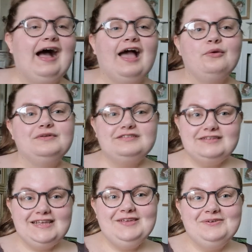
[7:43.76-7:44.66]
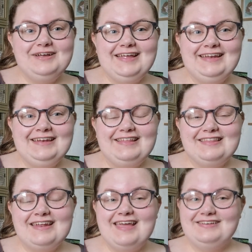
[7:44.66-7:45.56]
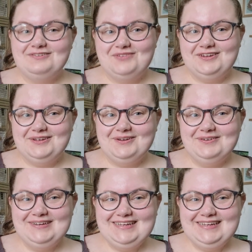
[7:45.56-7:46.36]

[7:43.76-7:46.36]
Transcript: I will see you in the next video.